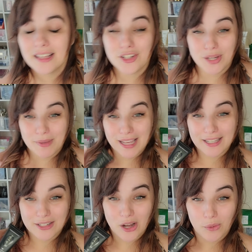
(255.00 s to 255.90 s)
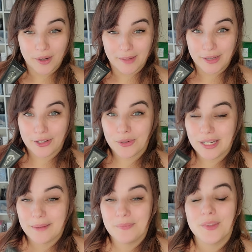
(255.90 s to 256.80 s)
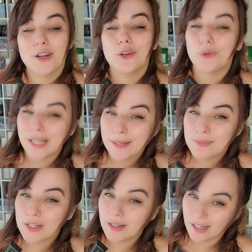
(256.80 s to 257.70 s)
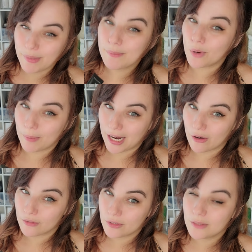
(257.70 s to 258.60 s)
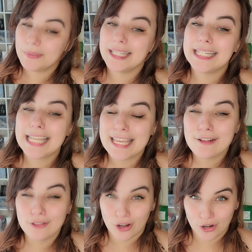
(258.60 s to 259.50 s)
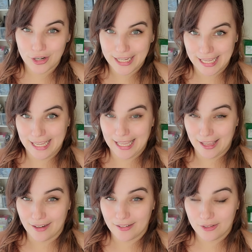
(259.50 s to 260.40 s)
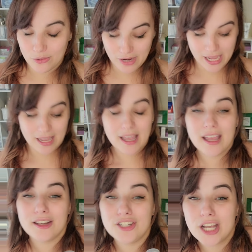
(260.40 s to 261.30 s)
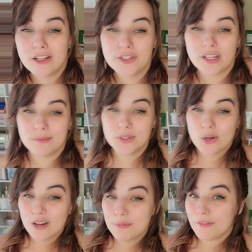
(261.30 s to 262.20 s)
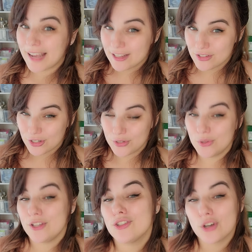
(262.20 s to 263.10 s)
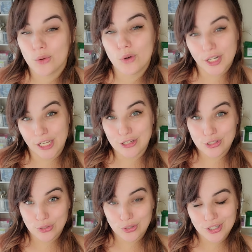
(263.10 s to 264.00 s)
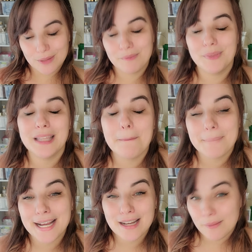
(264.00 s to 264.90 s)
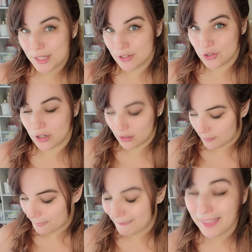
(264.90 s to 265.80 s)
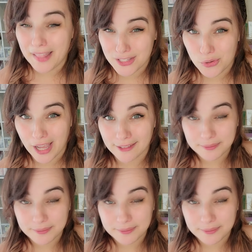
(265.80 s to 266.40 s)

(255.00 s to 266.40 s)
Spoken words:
GPS and O are going to be a cream. Creams are going to be more powerful, but they take longer to kick in. Okay, gels absorb faster, so they start working sooner, but they might not be as strong, and that's okay.